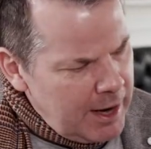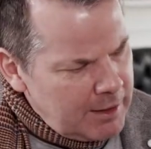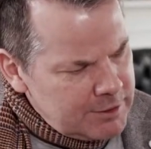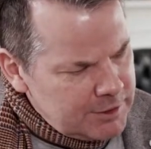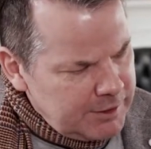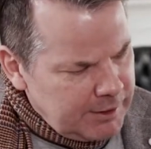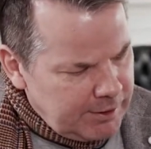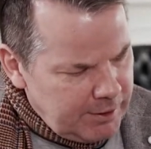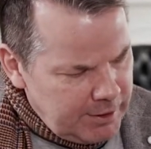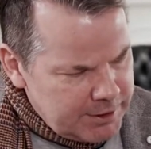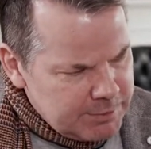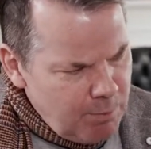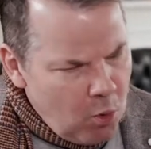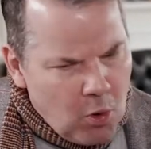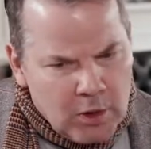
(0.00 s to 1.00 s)
actually
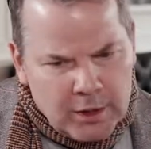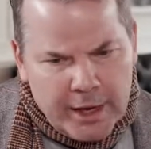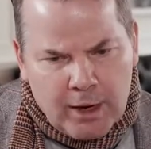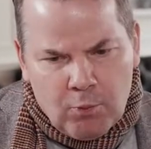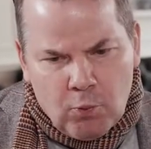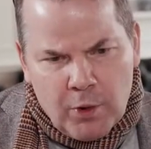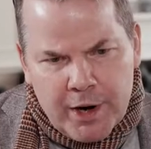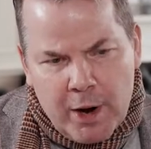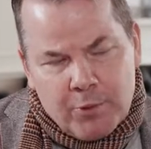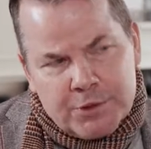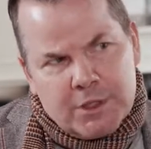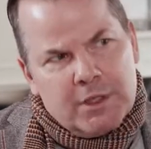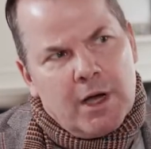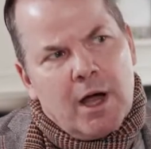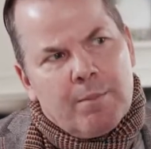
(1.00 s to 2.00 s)
is more like when I was
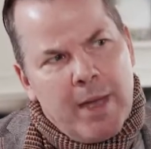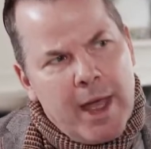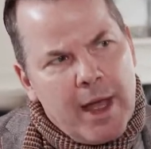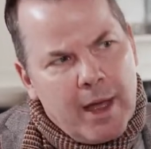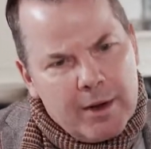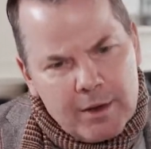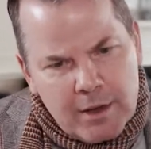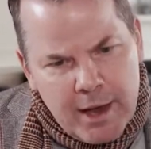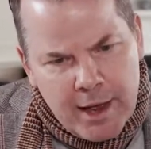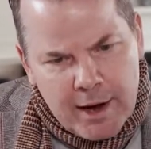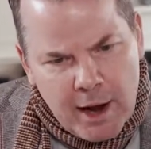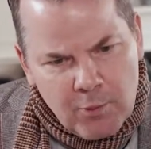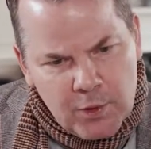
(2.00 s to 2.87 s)
a young man and I